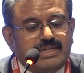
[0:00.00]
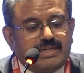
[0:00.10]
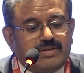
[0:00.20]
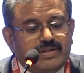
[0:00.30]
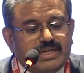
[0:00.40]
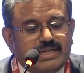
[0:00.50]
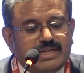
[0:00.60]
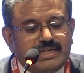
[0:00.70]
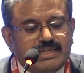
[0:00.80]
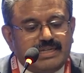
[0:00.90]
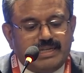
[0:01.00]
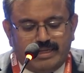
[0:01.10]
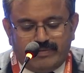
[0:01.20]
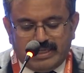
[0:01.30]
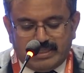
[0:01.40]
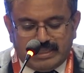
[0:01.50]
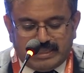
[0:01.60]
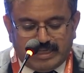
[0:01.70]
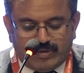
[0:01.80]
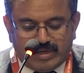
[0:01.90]
You can get anywhere the
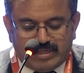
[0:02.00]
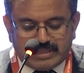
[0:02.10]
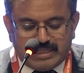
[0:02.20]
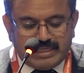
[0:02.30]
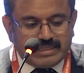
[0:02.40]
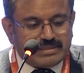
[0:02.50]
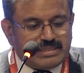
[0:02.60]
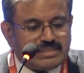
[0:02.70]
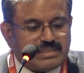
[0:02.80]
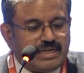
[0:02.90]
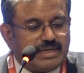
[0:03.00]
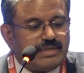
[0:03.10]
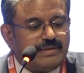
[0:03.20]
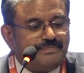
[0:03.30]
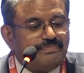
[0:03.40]
thyroclossal duct cyst occur.